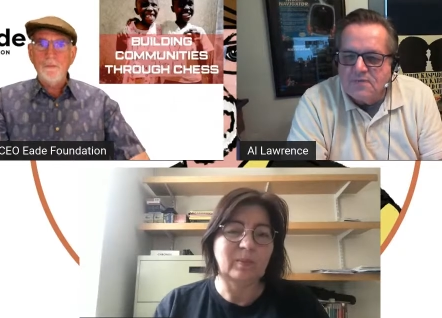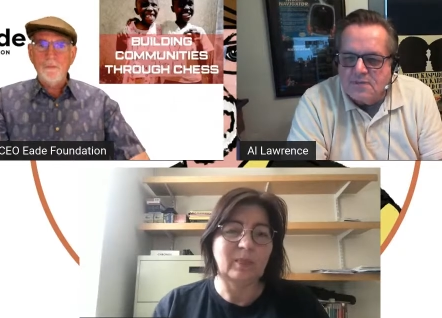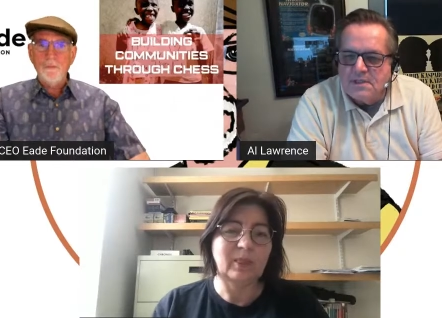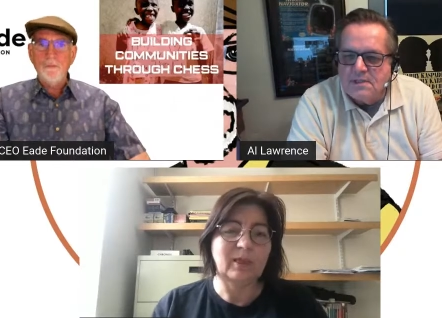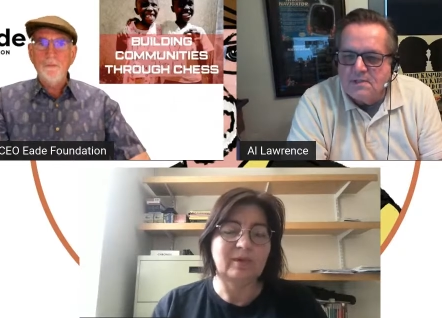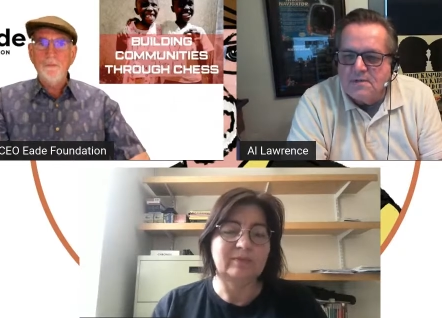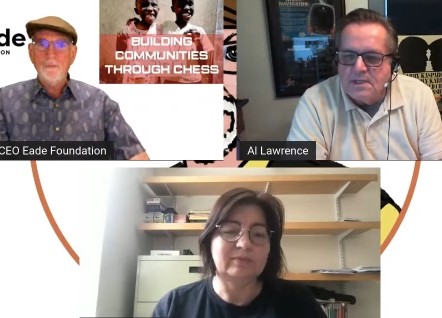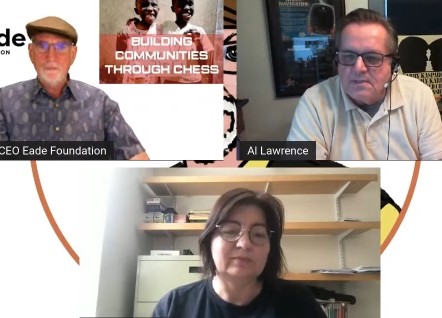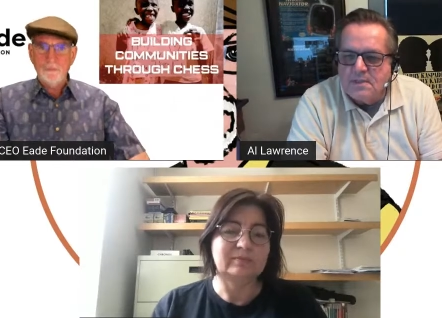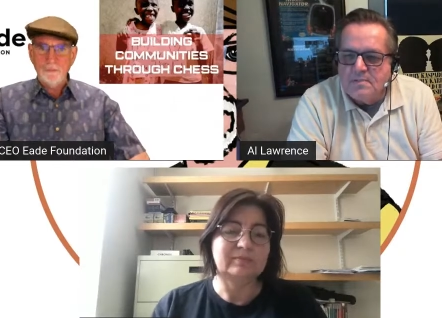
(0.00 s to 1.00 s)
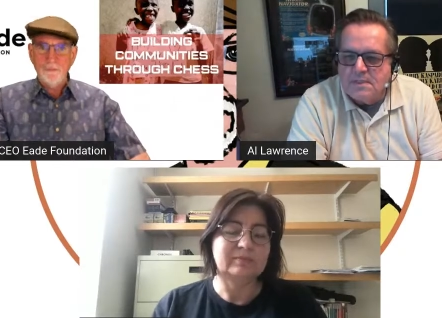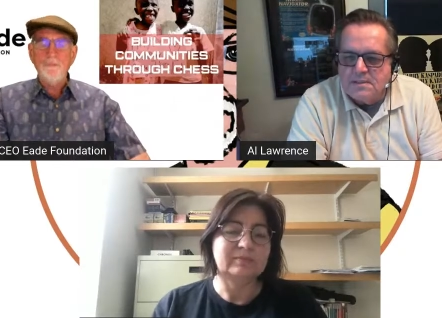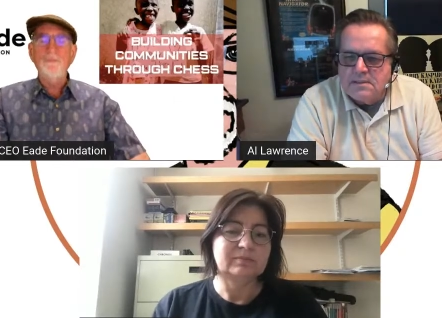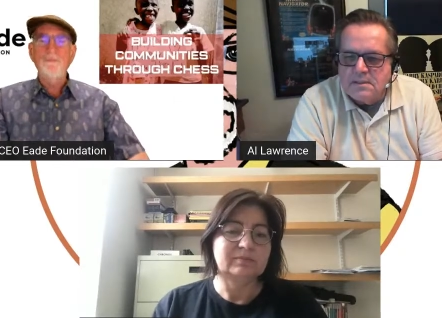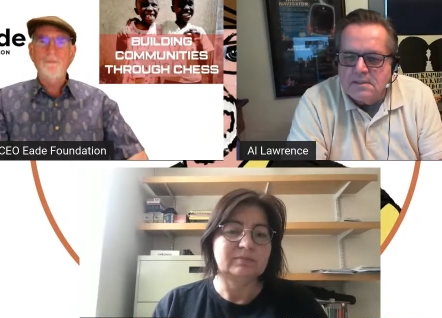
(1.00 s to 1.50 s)
Speaker 1: Friedland, who I think
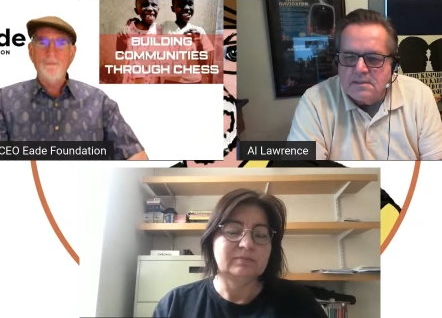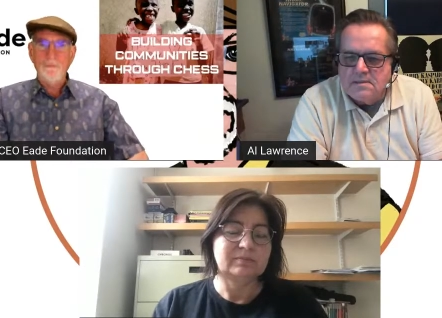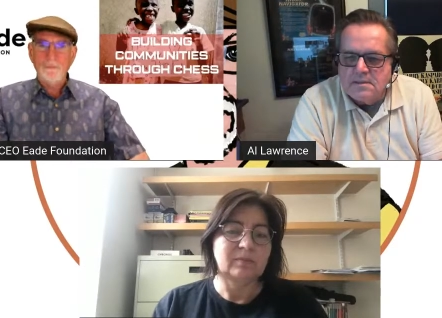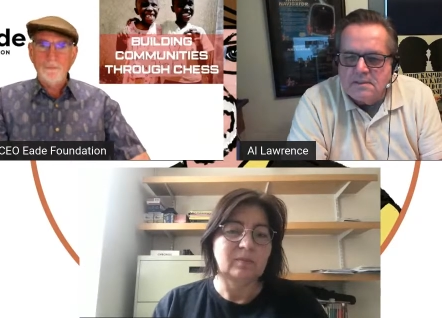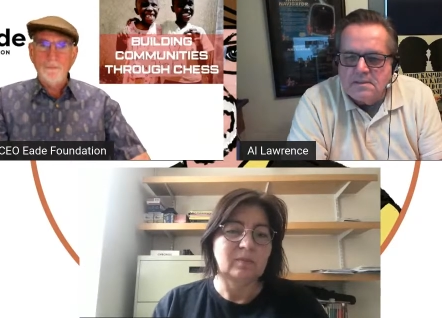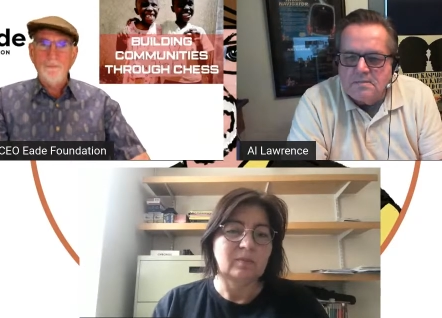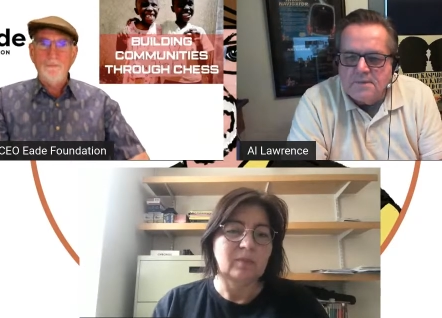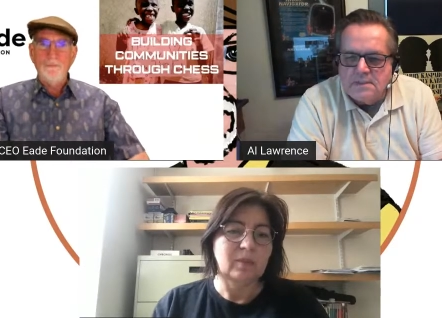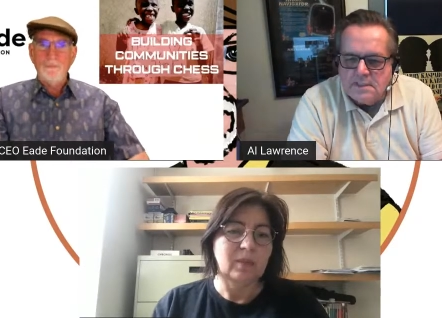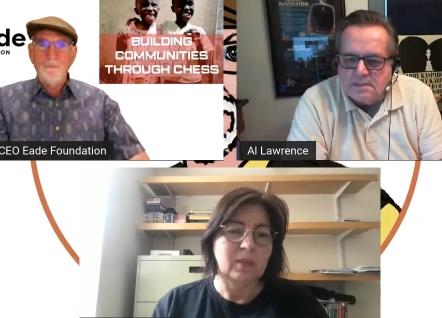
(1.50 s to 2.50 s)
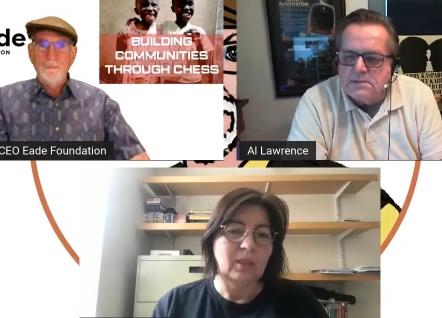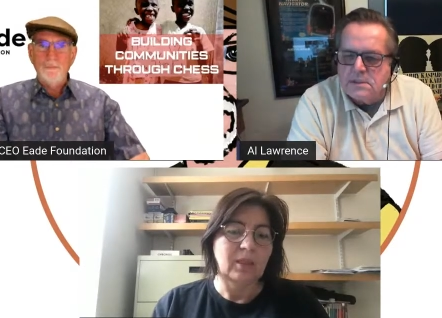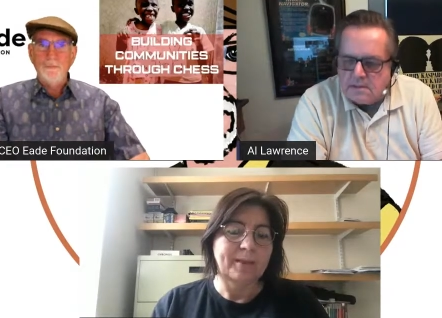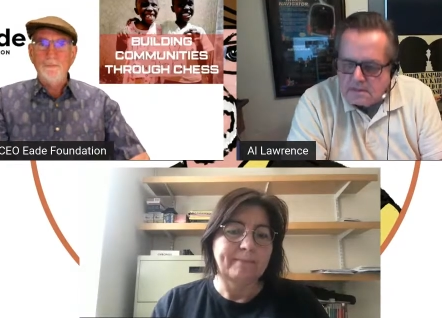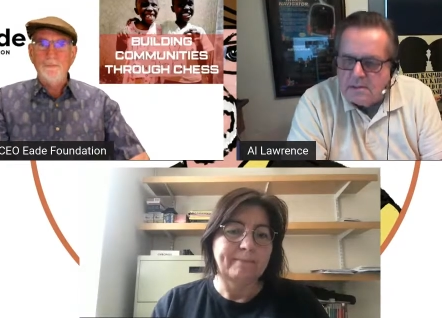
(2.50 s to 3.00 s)
made uh, a
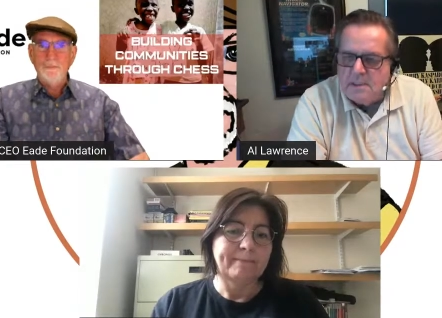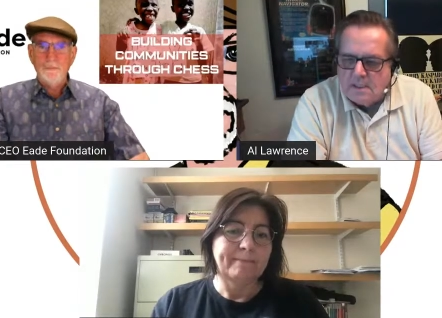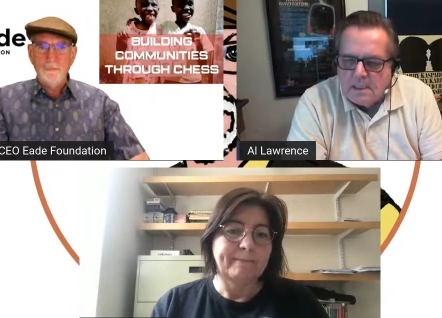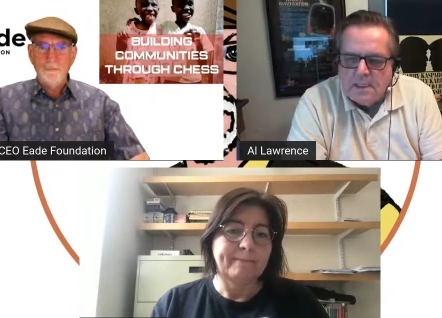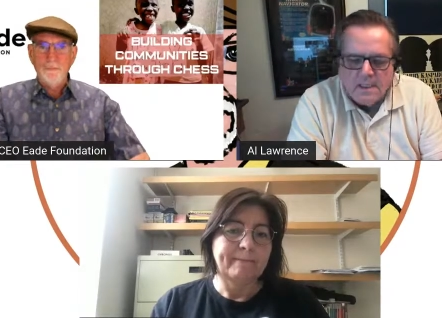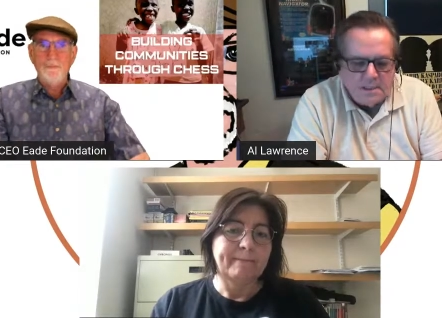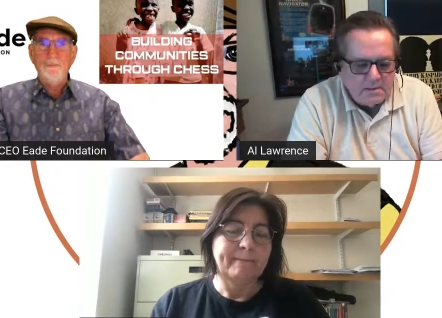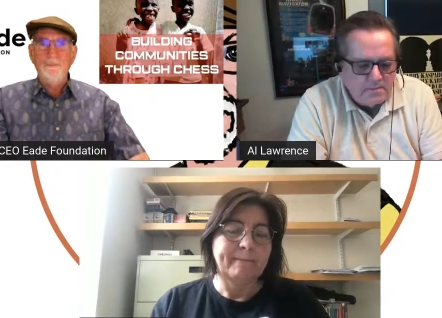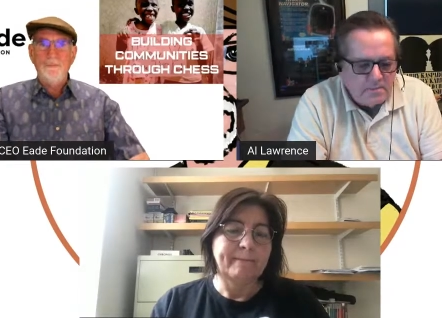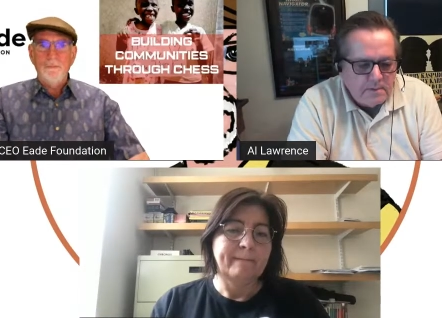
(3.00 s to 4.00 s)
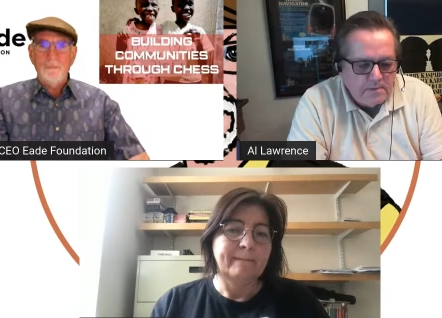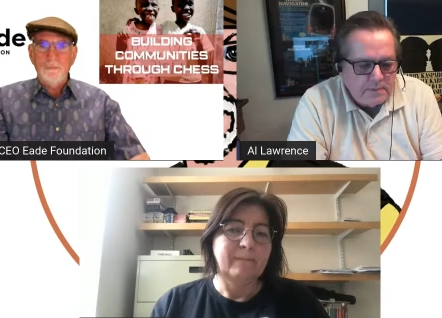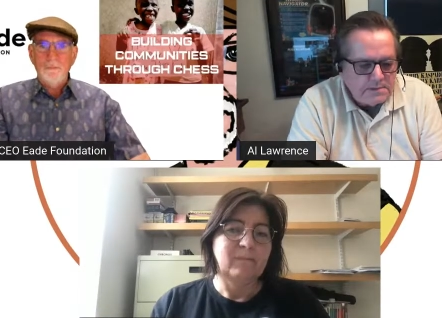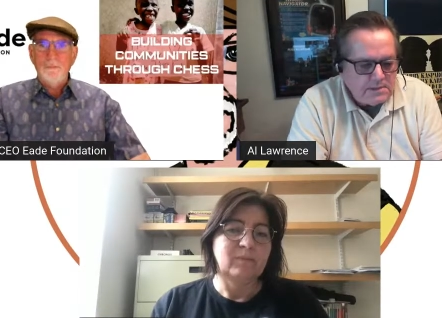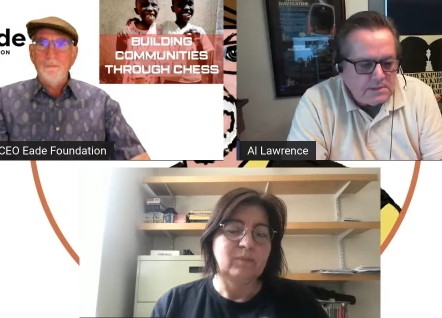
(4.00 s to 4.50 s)
fantastic uh,
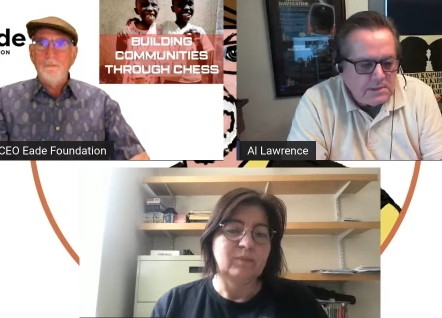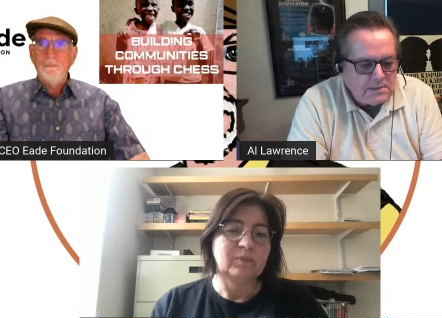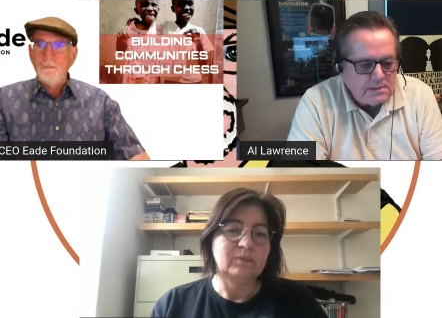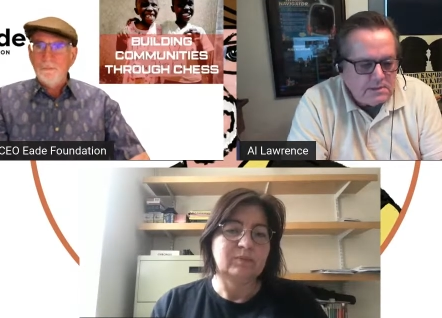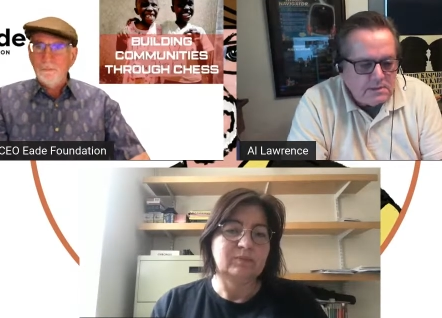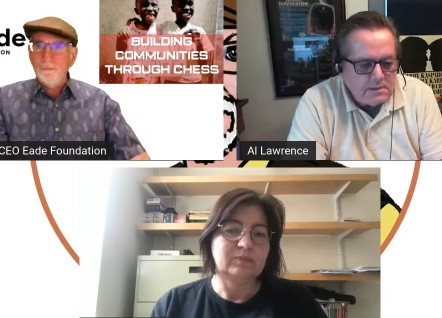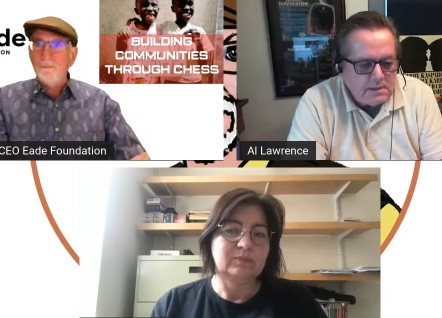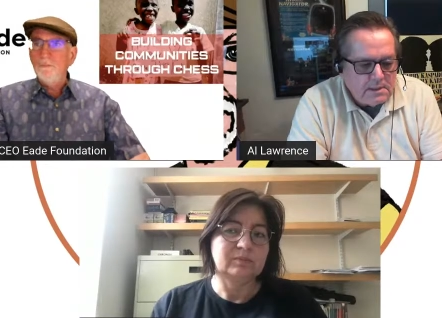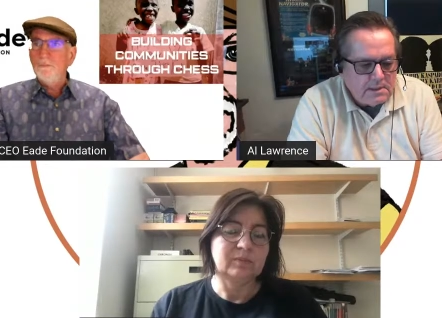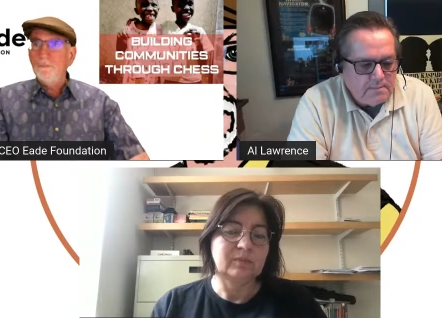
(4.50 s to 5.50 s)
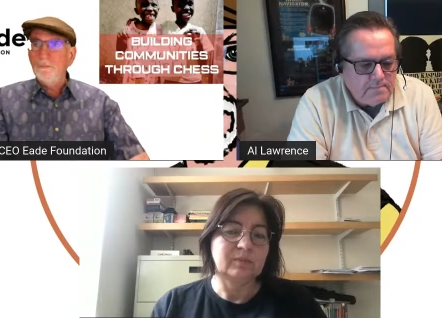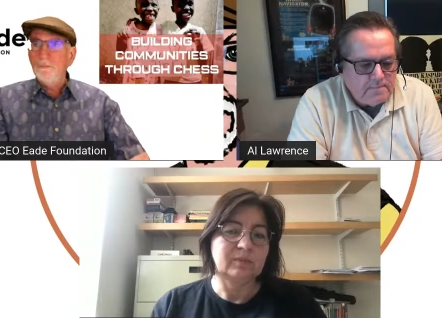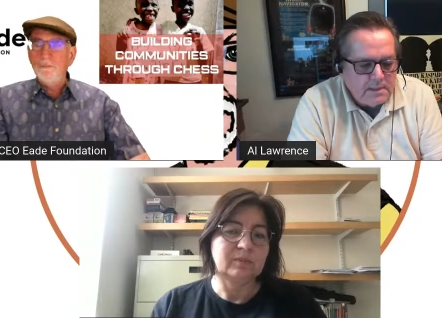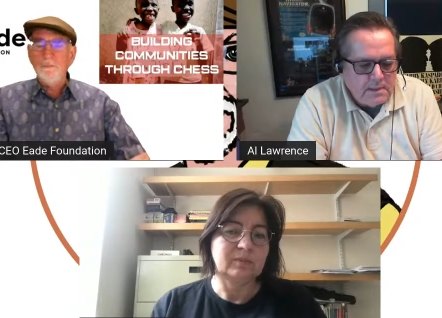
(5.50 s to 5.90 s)
presentation um,